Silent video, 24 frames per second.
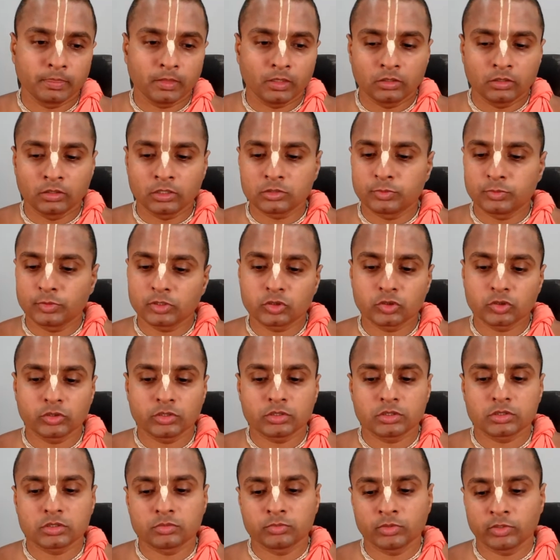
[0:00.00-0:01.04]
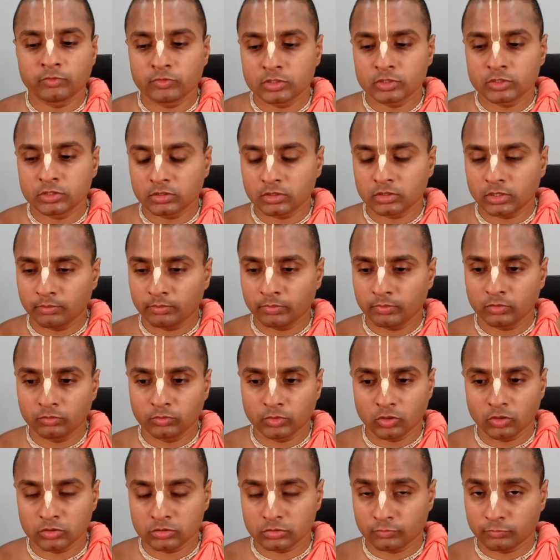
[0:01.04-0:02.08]
the spiritualists may visit temple
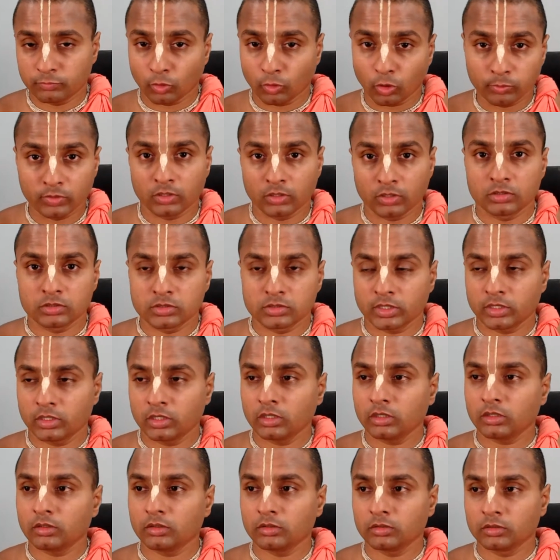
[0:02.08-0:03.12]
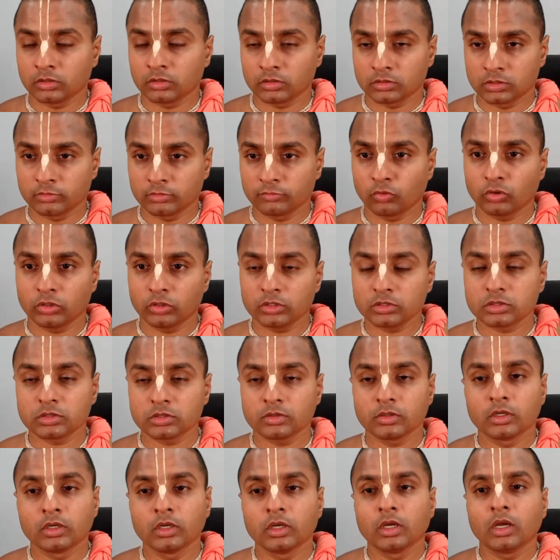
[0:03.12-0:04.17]
because of proper understanding, the devotees,
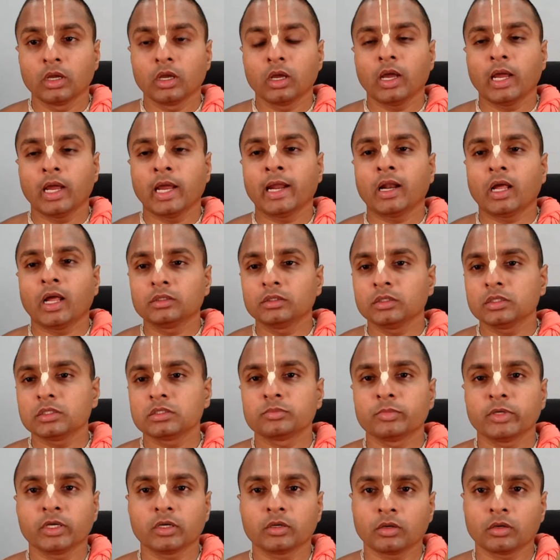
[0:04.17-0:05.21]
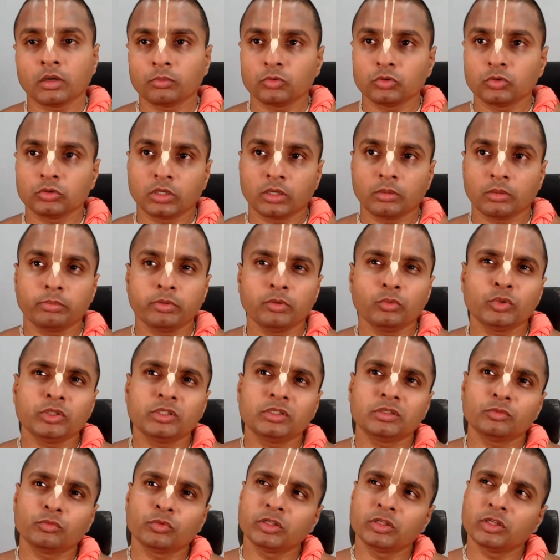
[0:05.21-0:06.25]
and others may come to the temple
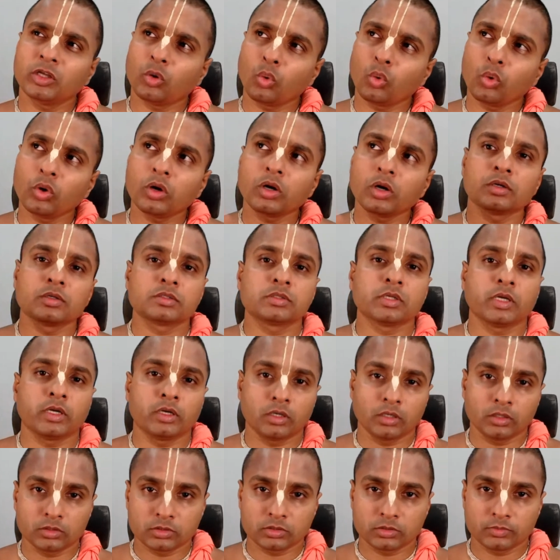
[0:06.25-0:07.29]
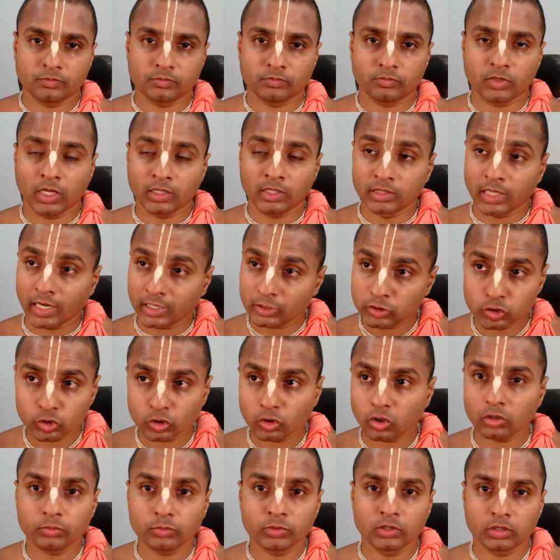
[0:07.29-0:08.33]
with their own understandings. That should
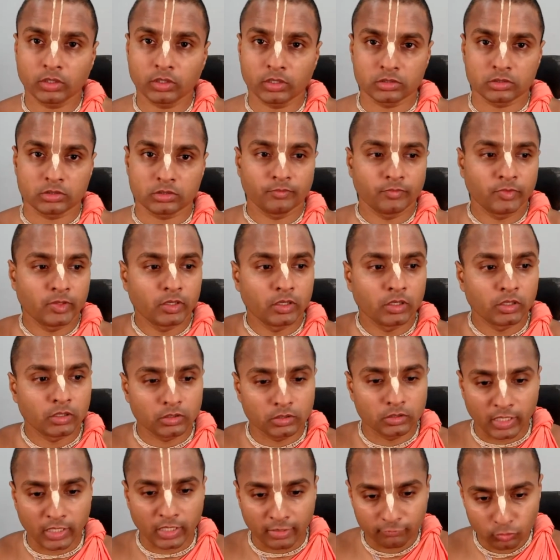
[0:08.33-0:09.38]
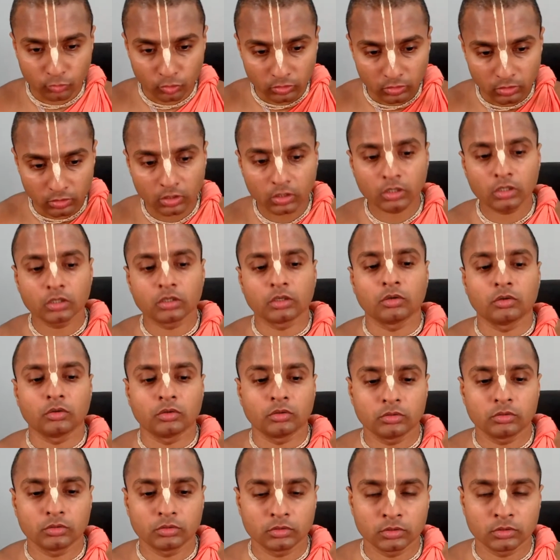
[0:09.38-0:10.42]
not be the case. They have to learn
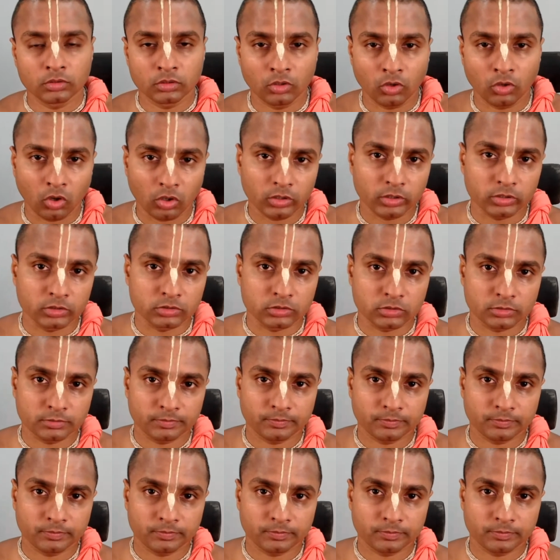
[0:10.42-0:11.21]
the knowledge,